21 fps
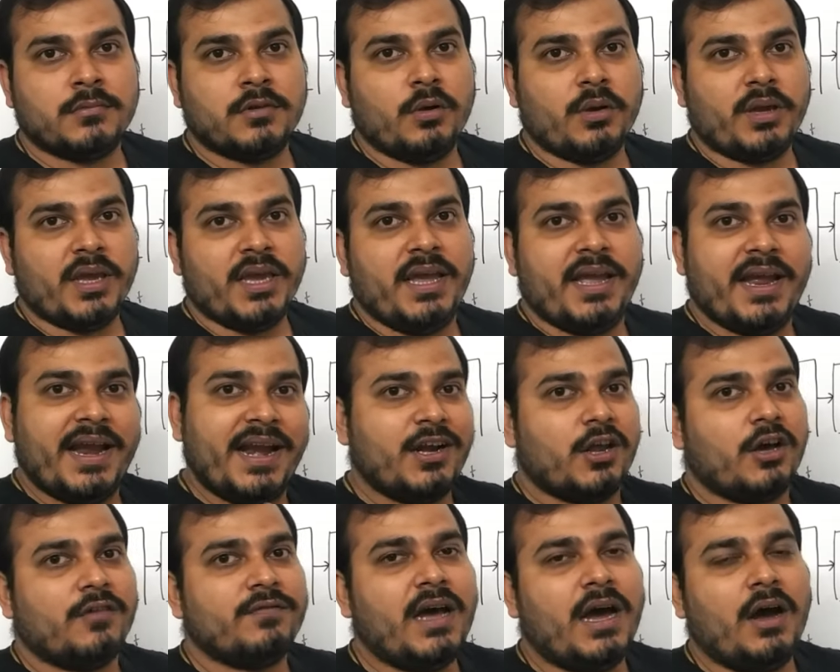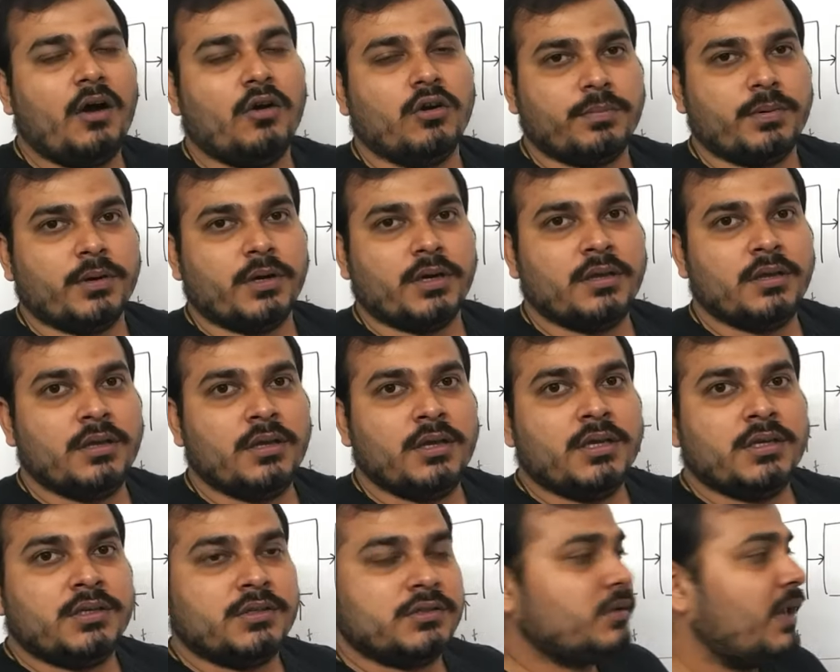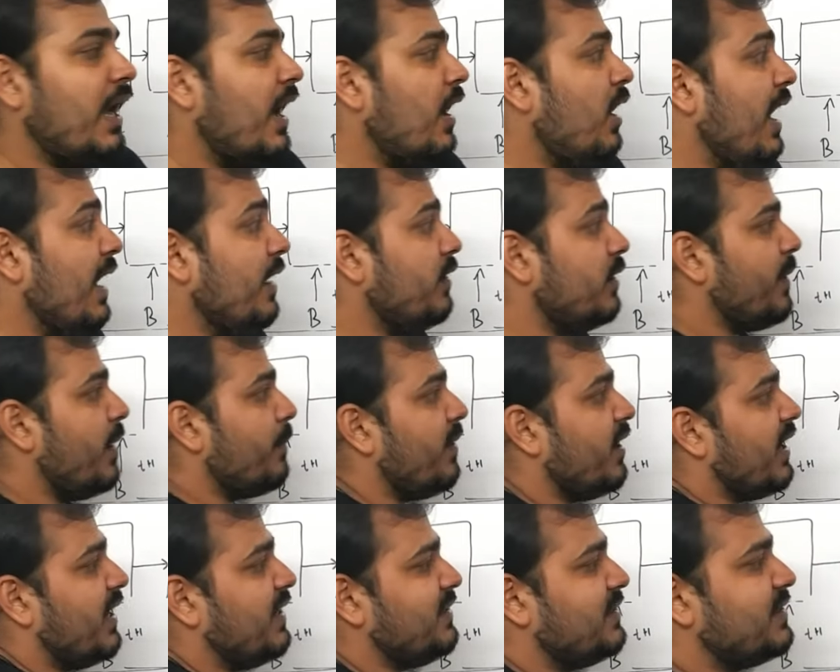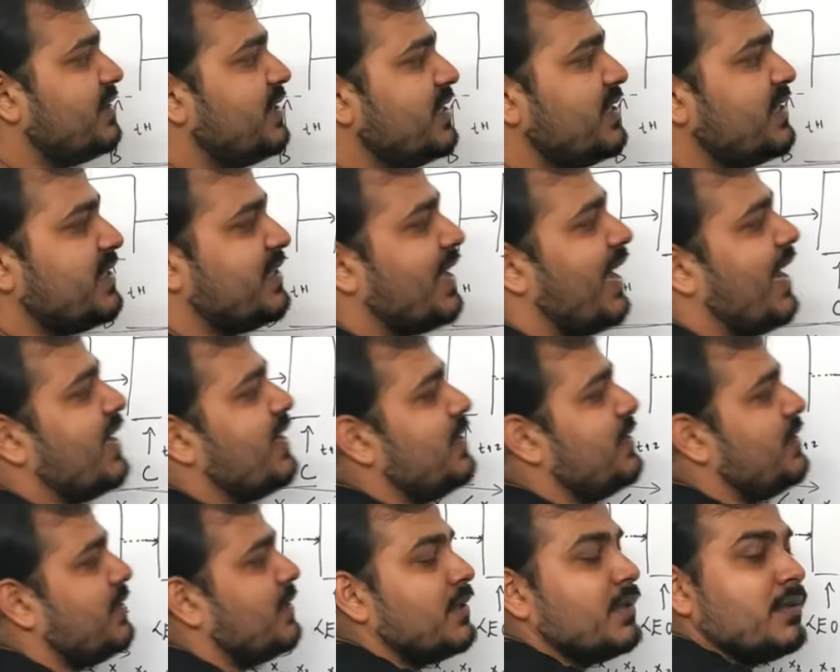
Okay, end of the output. Now, and remember guys, this size